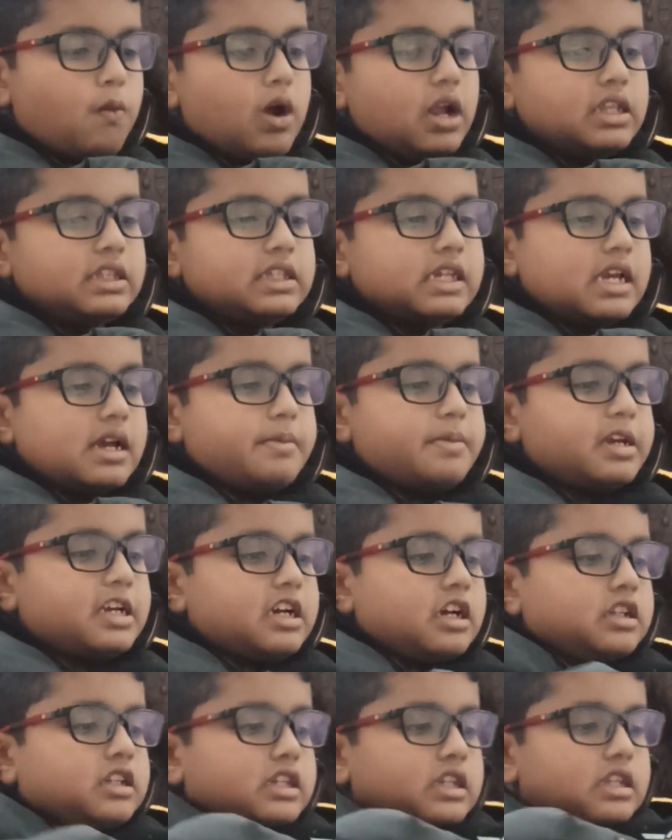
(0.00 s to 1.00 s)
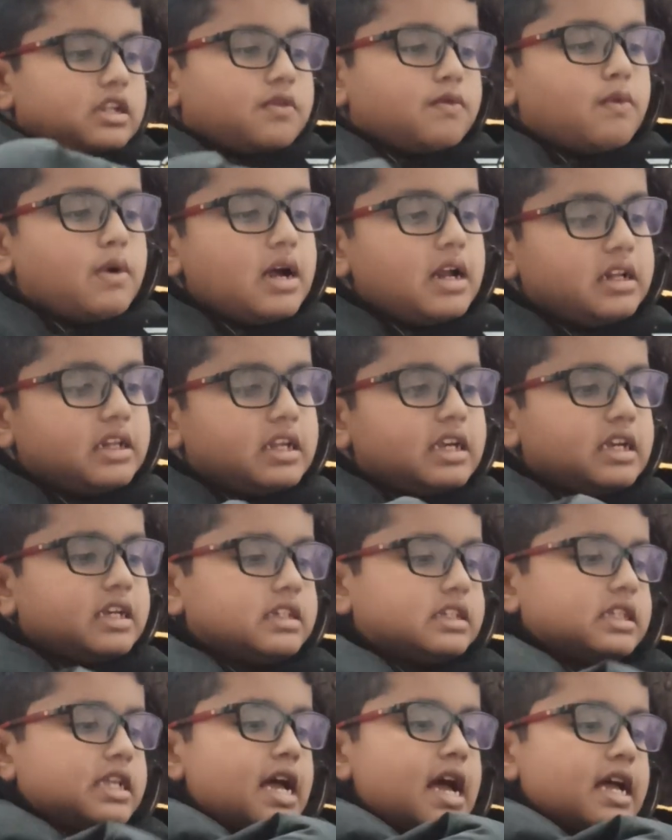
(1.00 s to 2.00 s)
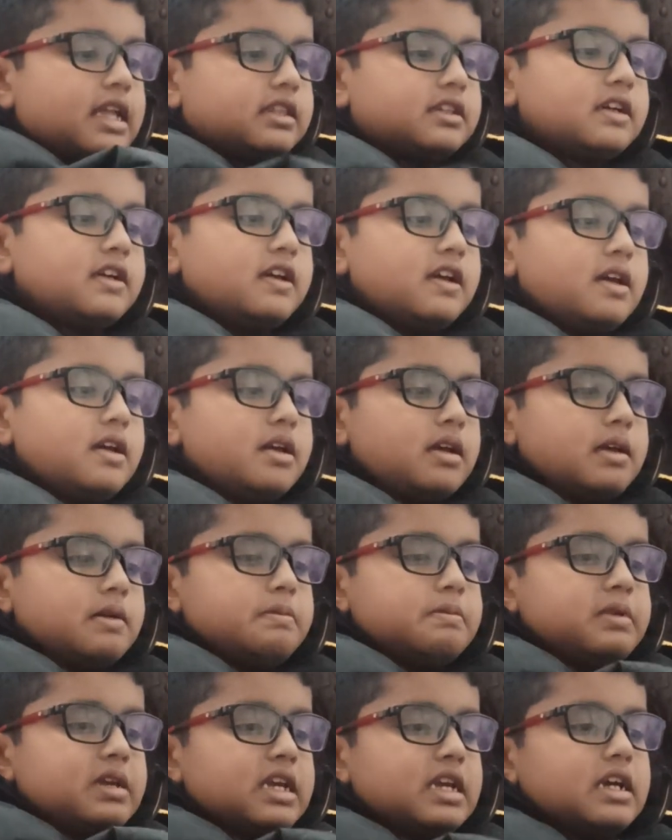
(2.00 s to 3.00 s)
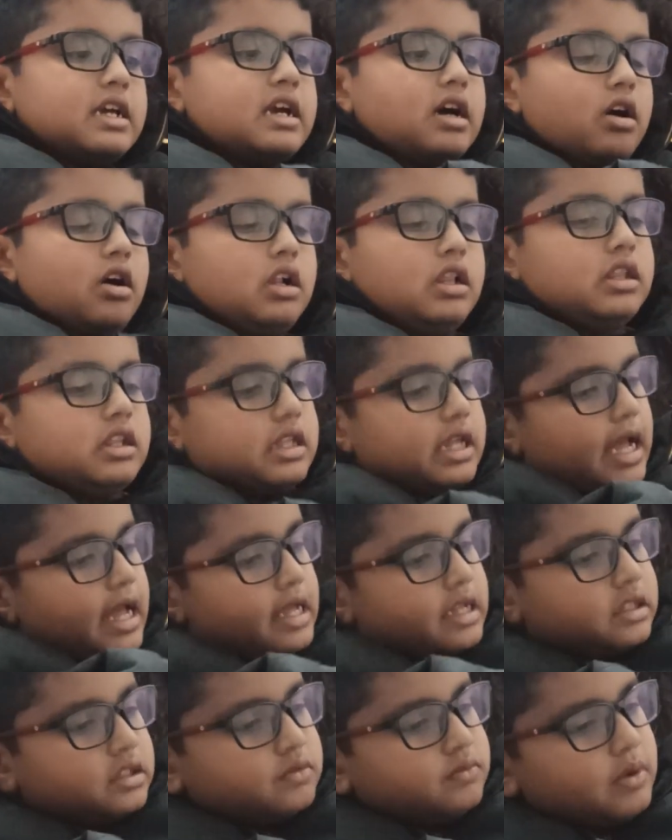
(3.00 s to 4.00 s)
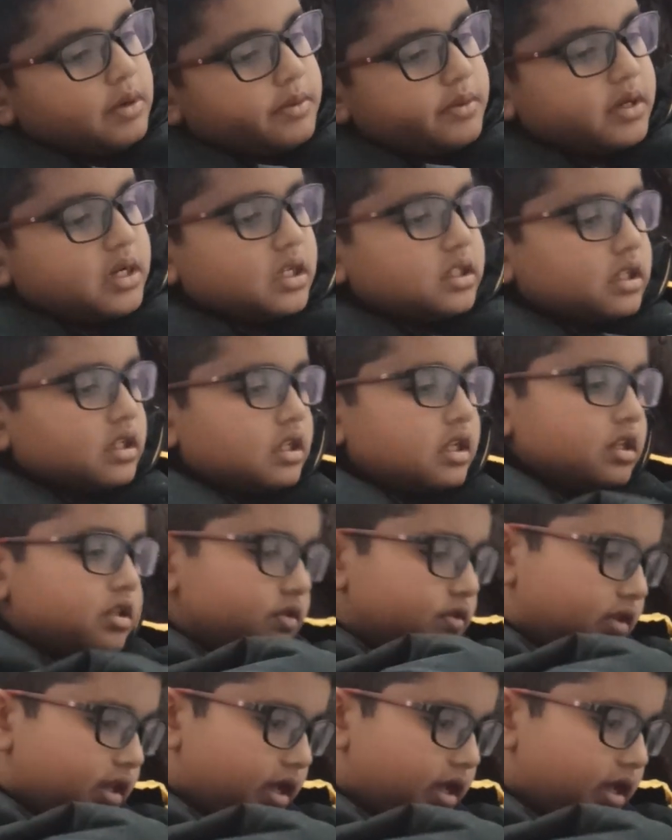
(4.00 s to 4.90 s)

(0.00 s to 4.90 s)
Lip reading: ones here because the one is that being called tens when we cut it into